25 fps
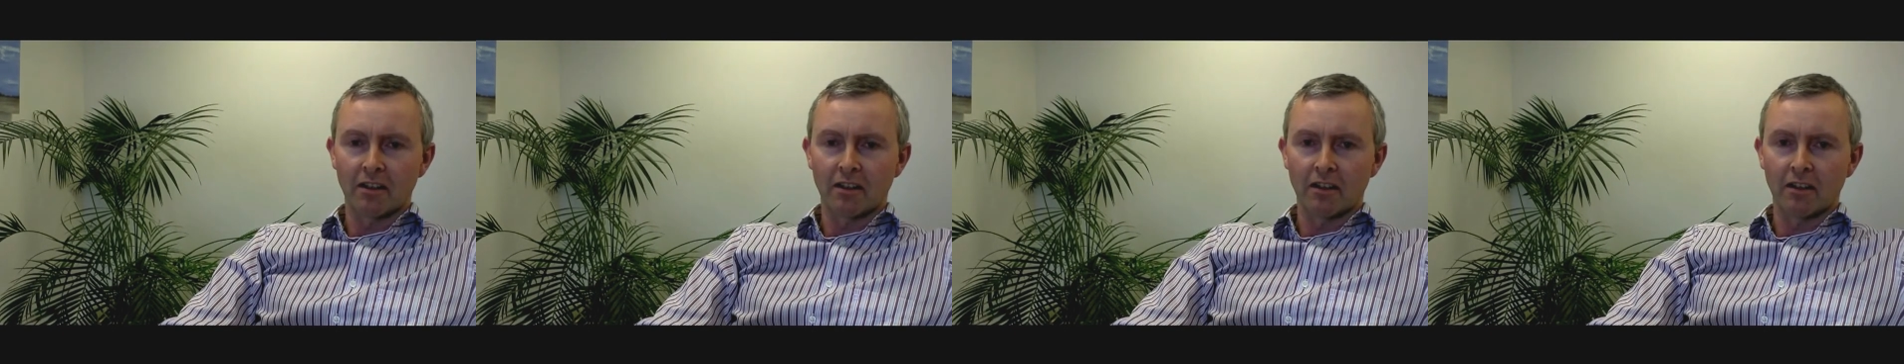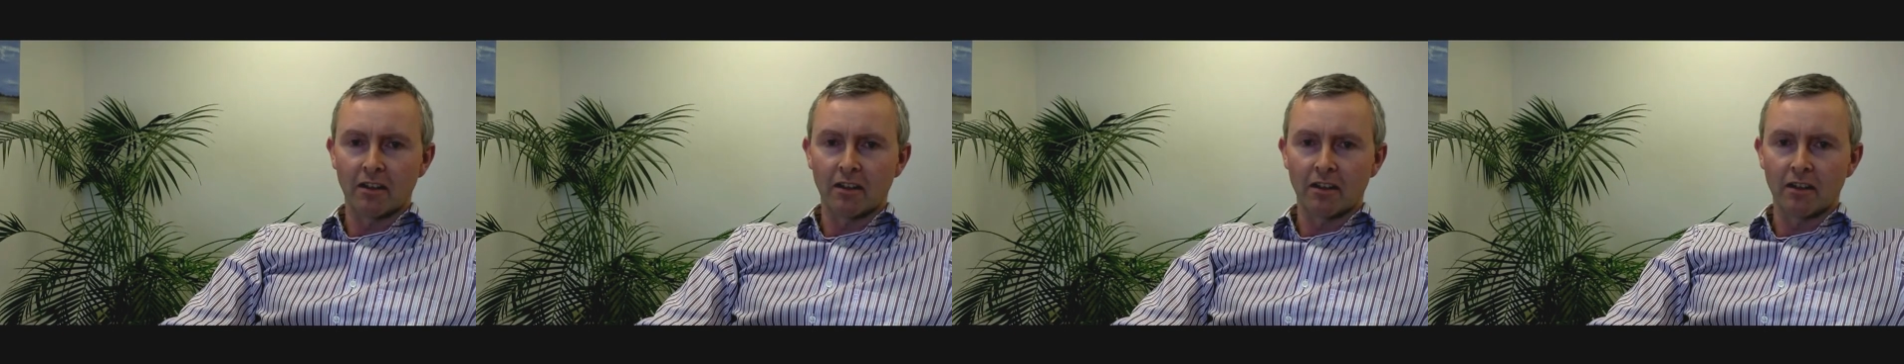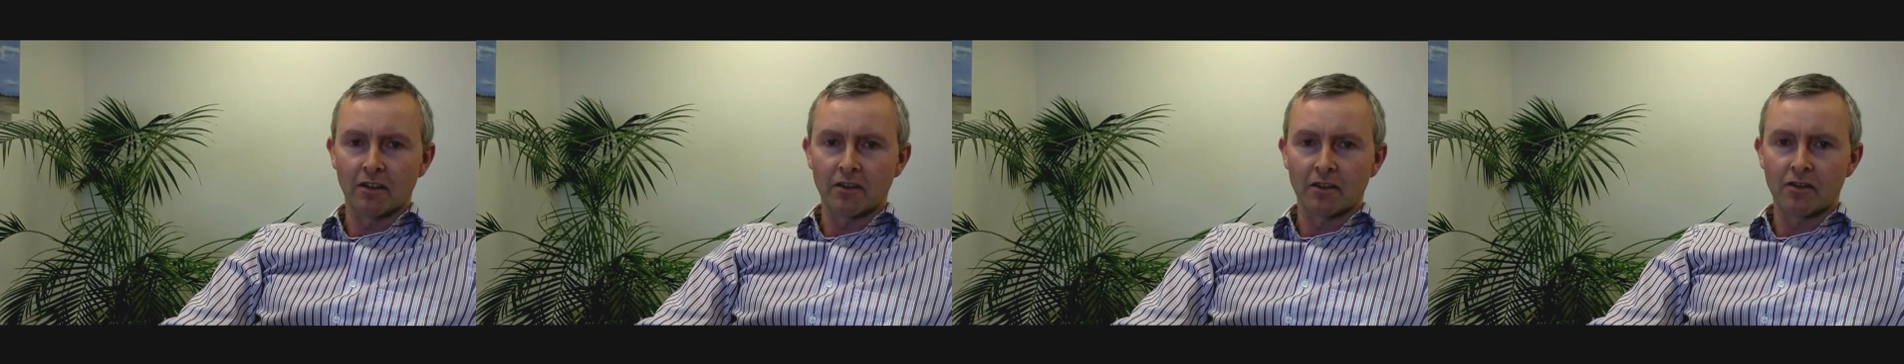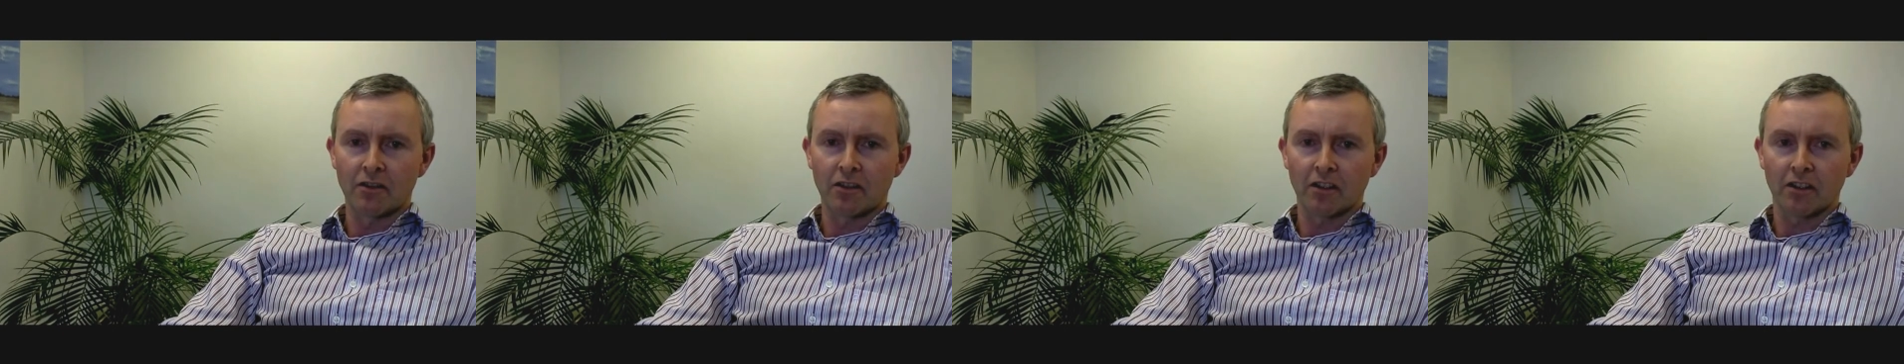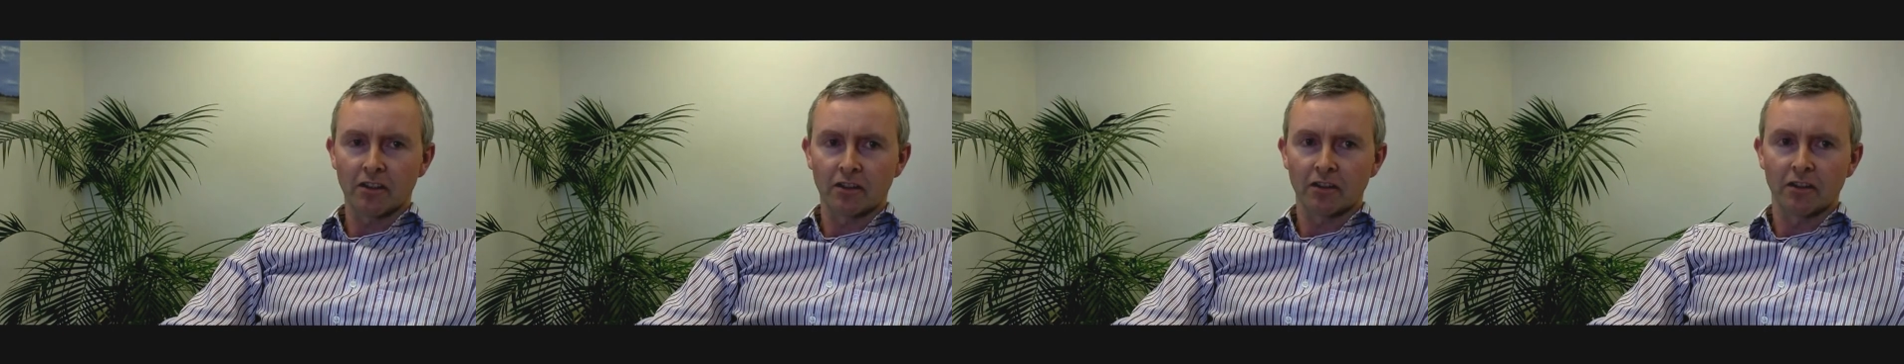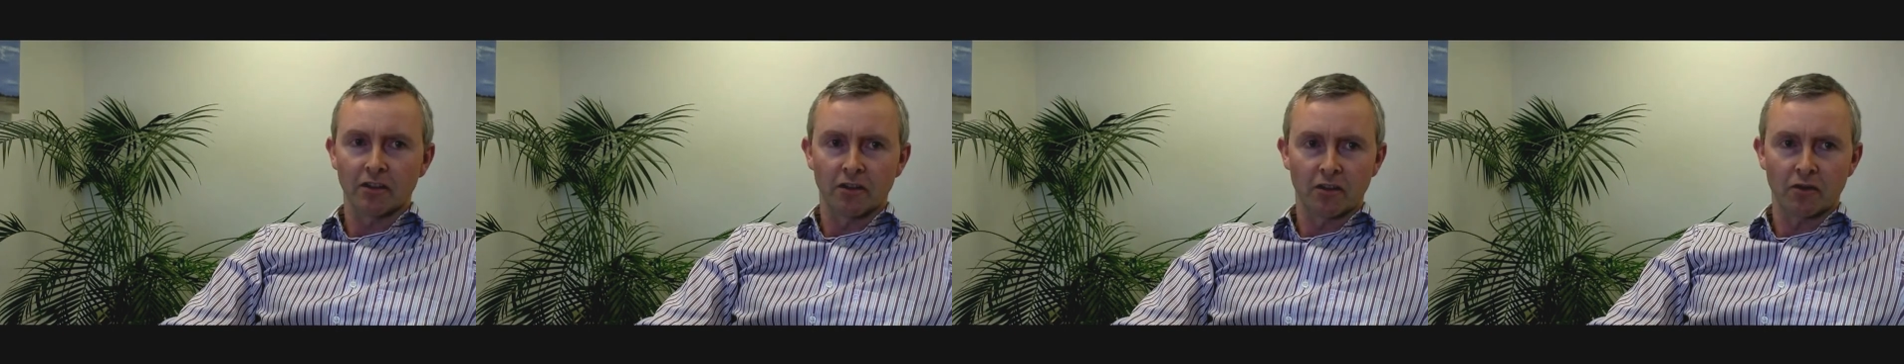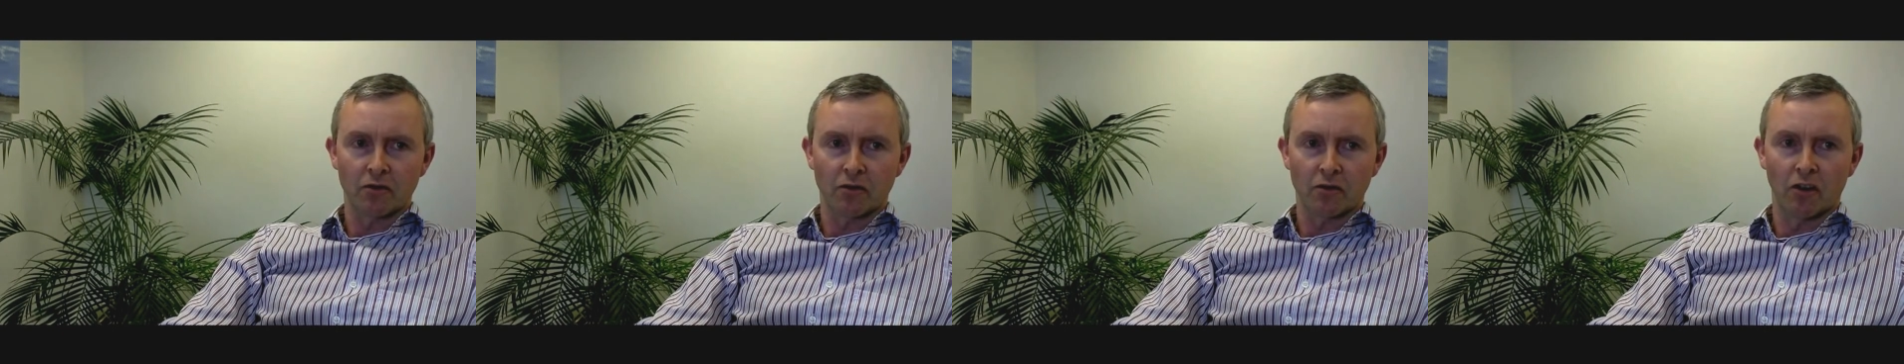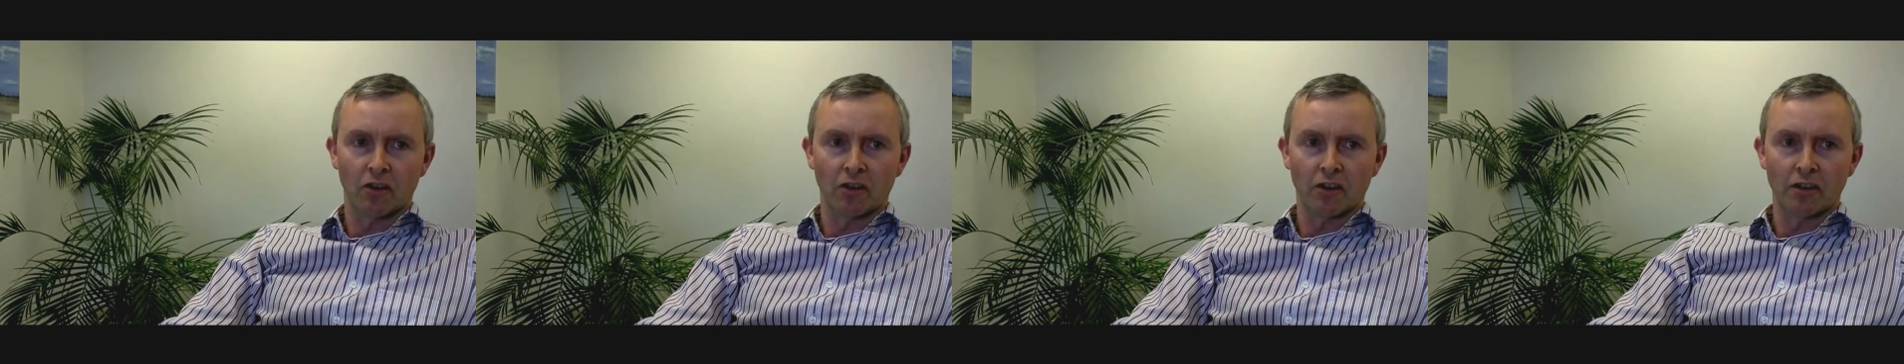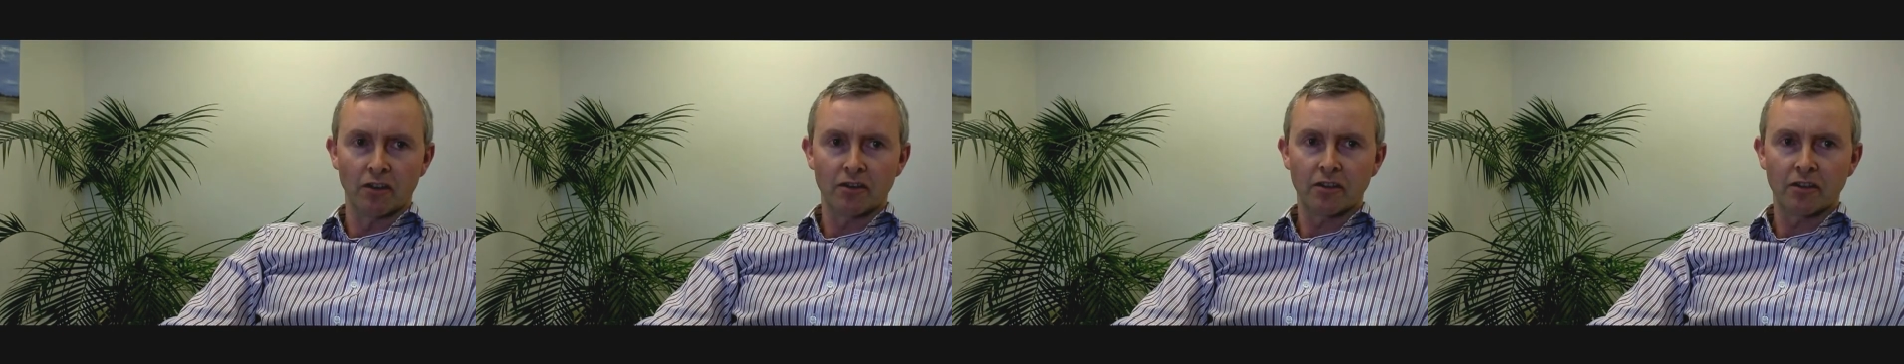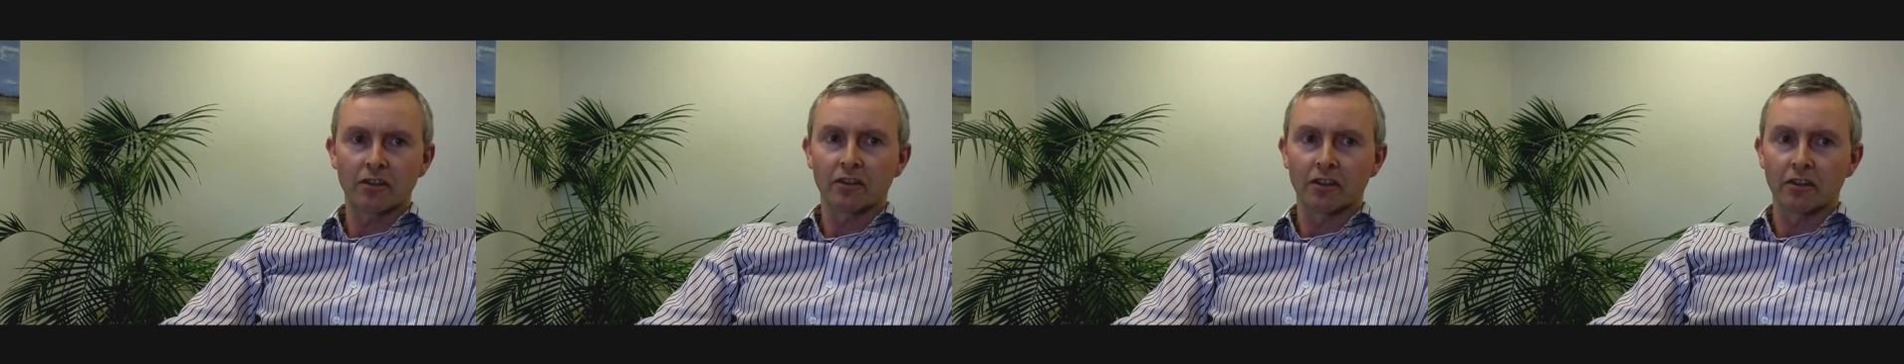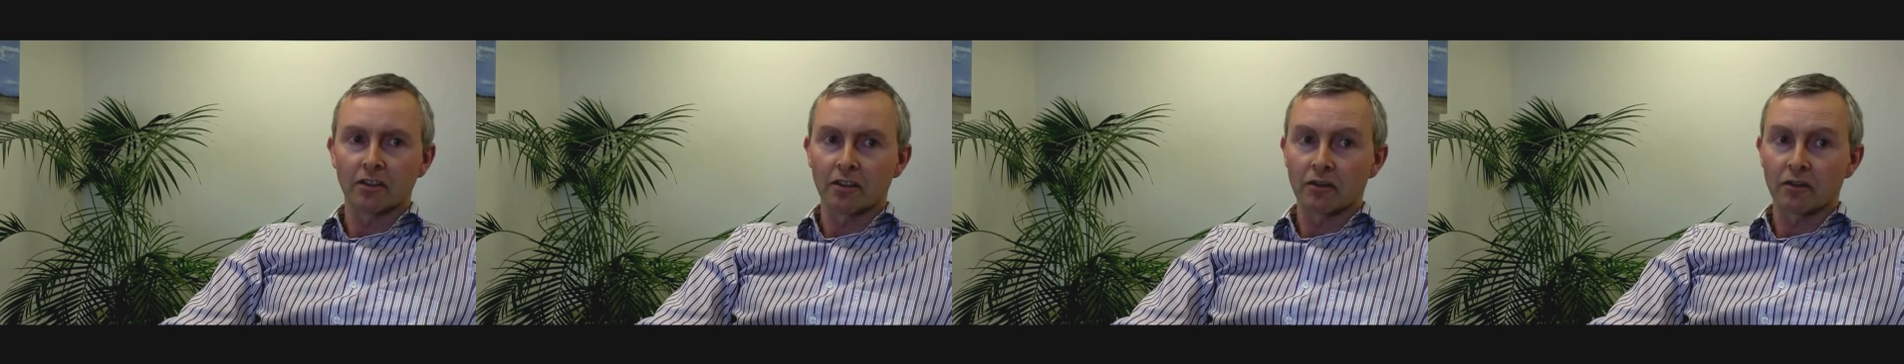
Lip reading: are just as strong and just